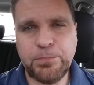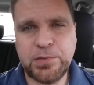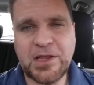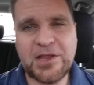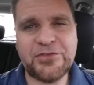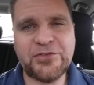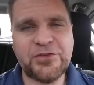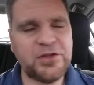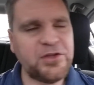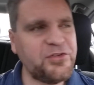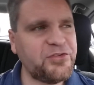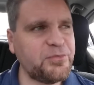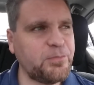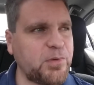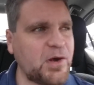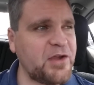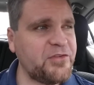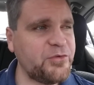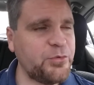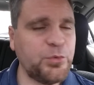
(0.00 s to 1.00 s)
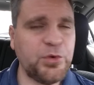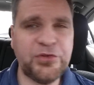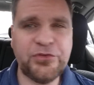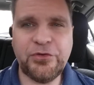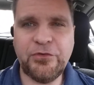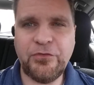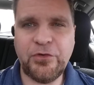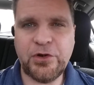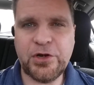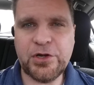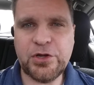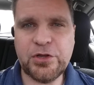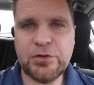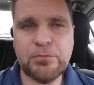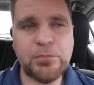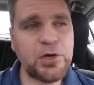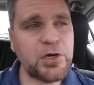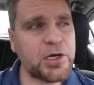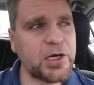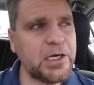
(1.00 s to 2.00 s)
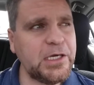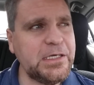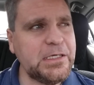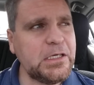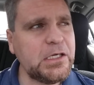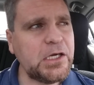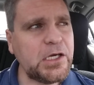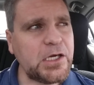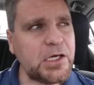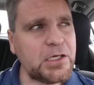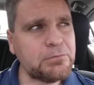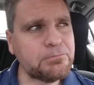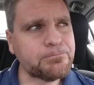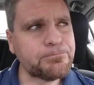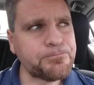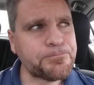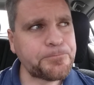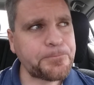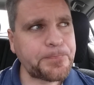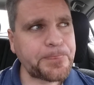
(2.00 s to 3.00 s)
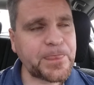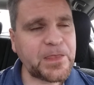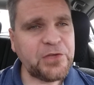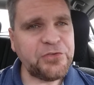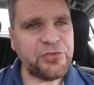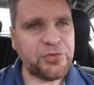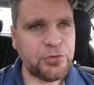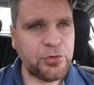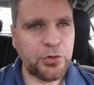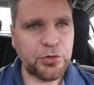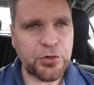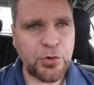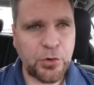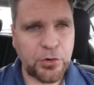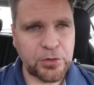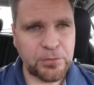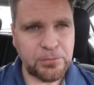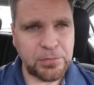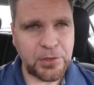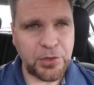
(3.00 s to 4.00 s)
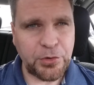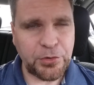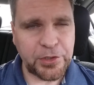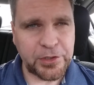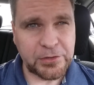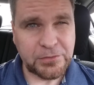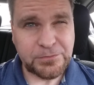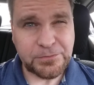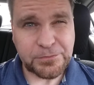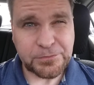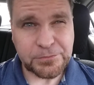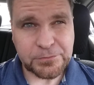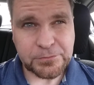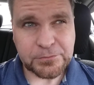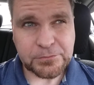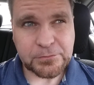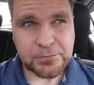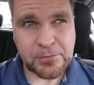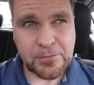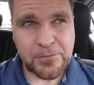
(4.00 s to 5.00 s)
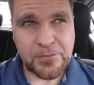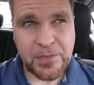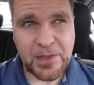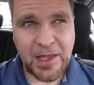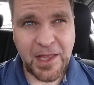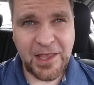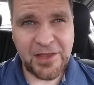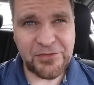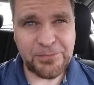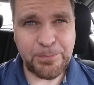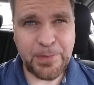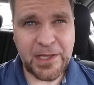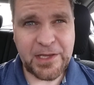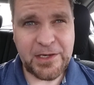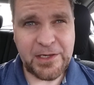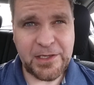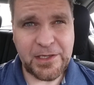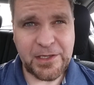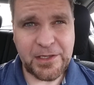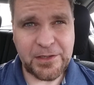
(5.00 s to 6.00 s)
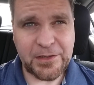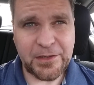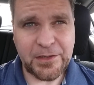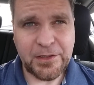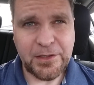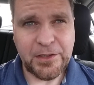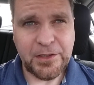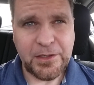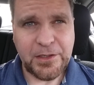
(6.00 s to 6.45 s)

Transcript: pleasantly surprised. It was a very good book. So Lord Hornblower has been in